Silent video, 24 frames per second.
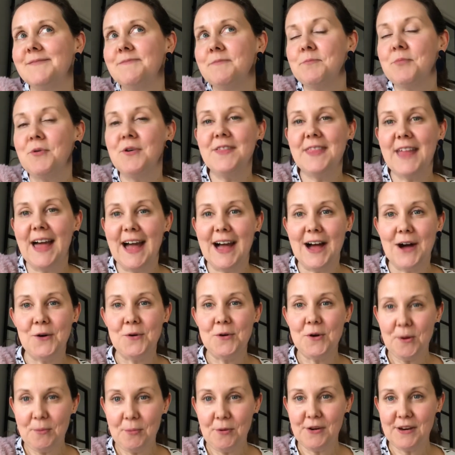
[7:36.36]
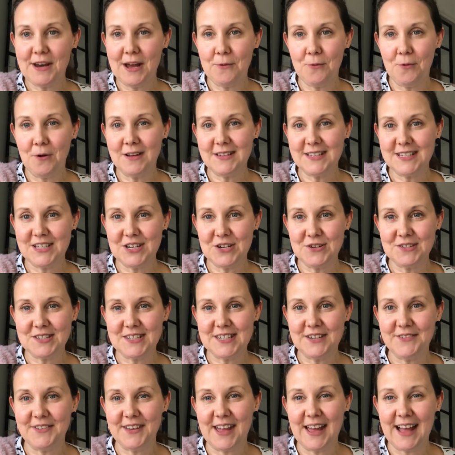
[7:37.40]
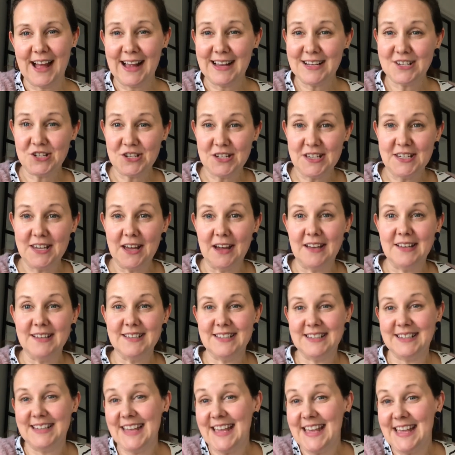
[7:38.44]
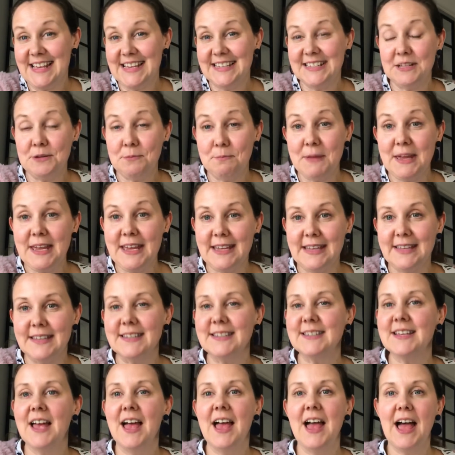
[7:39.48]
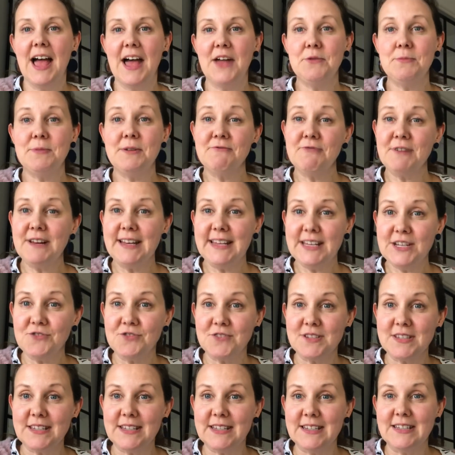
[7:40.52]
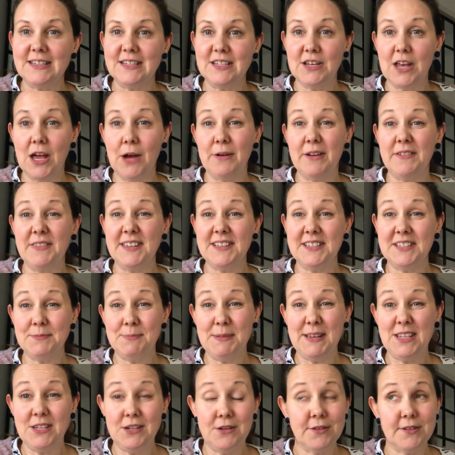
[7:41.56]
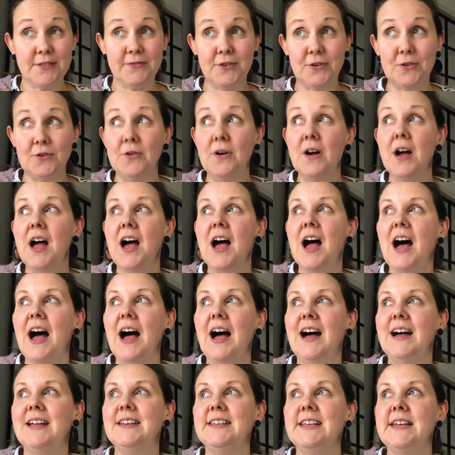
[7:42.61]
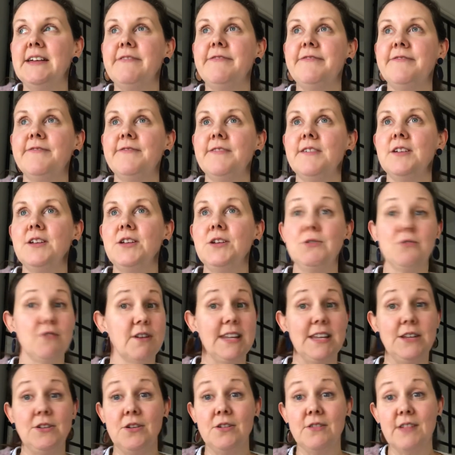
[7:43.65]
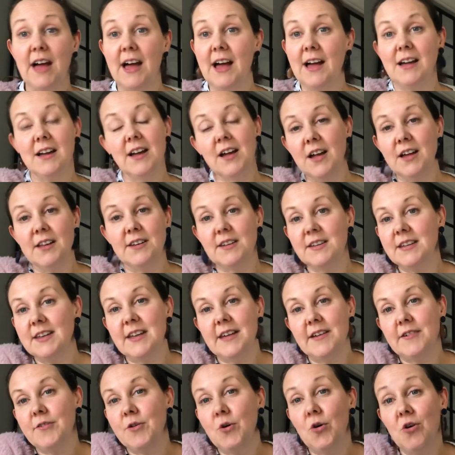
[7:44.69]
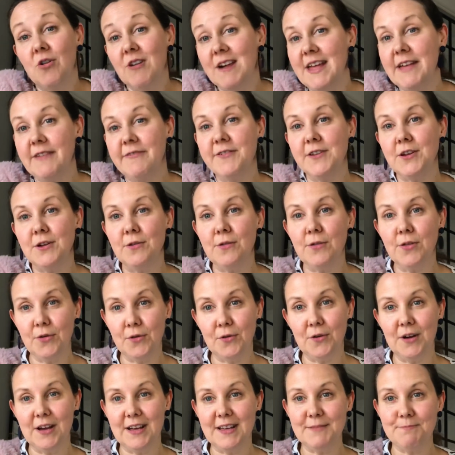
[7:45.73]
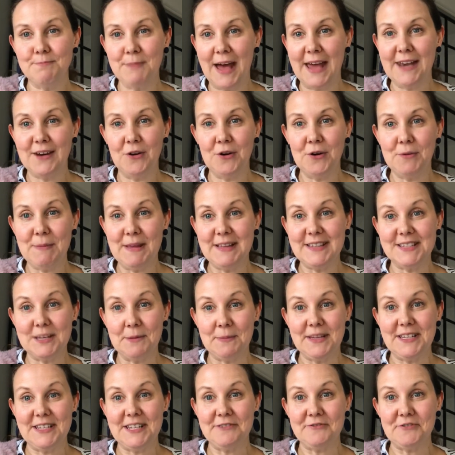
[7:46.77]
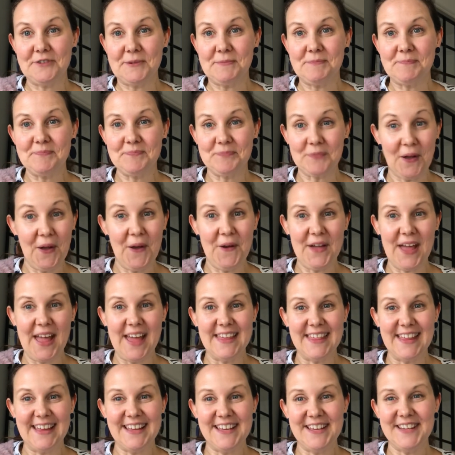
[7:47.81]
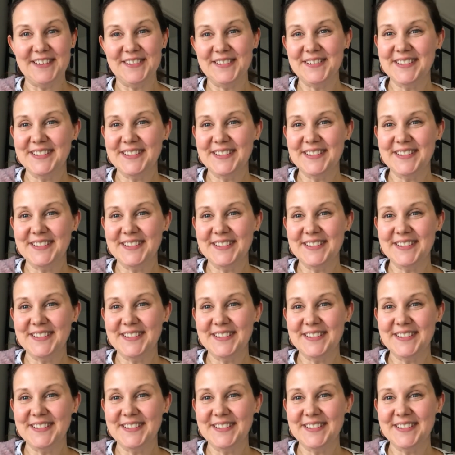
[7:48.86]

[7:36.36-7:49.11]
point out what a secure certificate actually does and is and means. And I'd be really interested to know if this has been useful and if you already knew that, or if you thought a padlock meant something different. Okay, thank you.